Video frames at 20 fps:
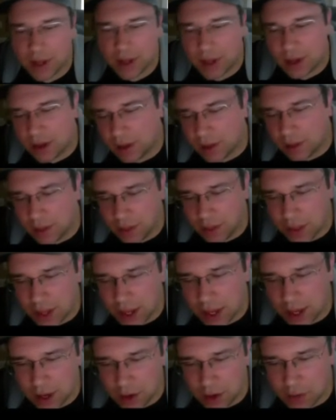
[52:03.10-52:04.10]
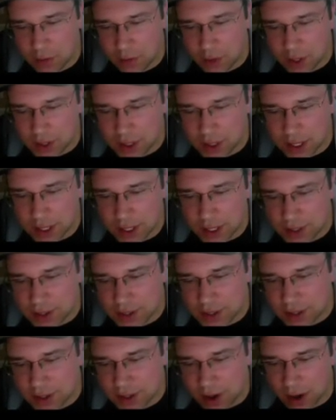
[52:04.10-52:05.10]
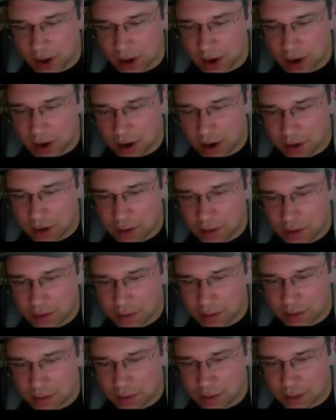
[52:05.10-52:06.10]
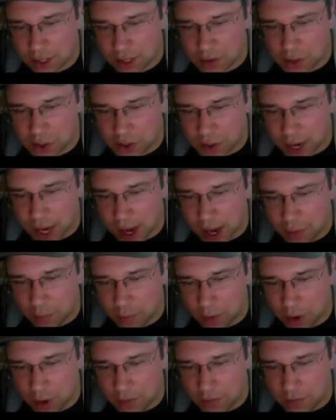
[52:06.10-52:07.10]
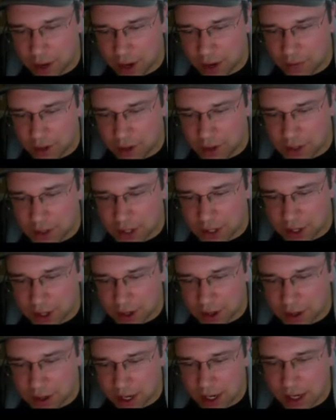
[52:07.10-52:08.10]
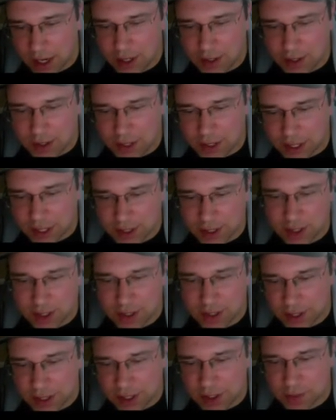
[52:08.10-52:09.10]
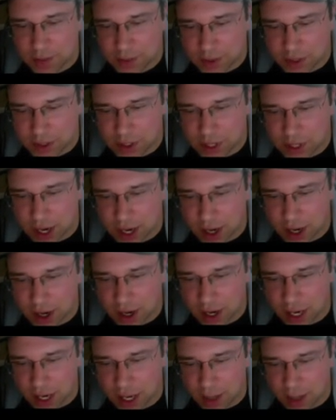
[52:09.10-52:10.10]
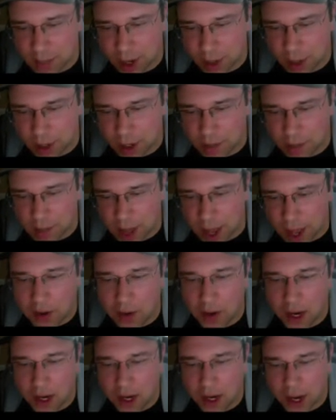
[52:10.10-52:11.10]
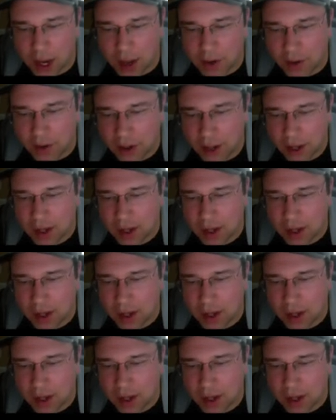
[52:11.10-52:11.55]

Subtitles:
The Grizzlies are 2.5 point favorites here. 66% public bet right now.